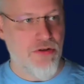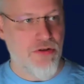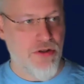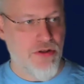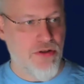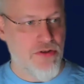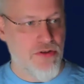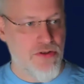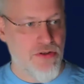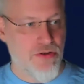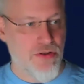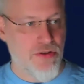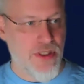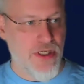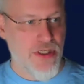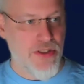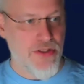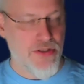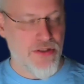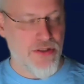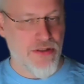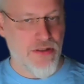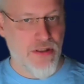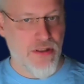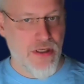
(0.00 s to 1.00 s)

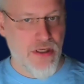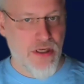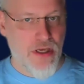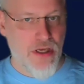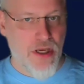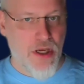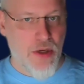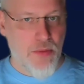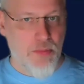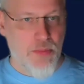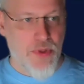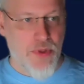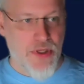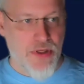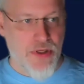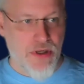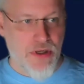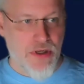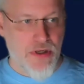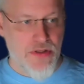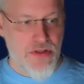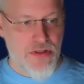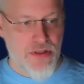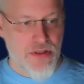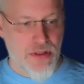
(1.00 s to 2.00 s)
consideration.
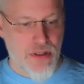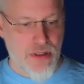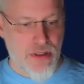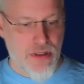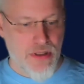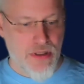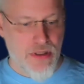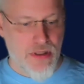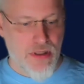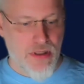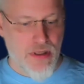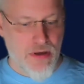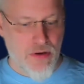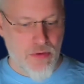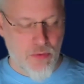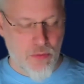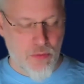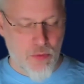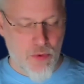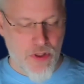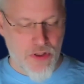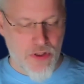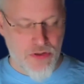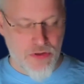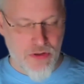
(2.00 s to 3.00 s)
Because
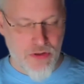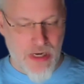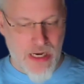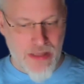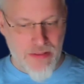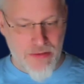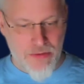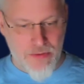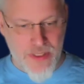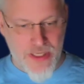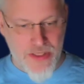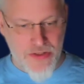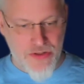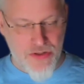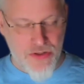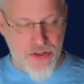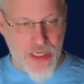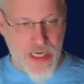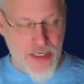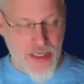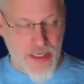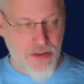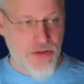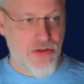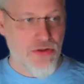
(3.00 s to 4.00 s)
what you otherwise
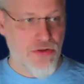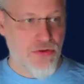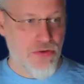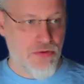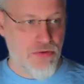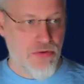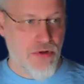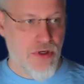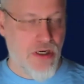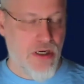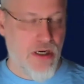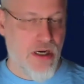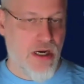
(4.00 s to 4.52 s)
can do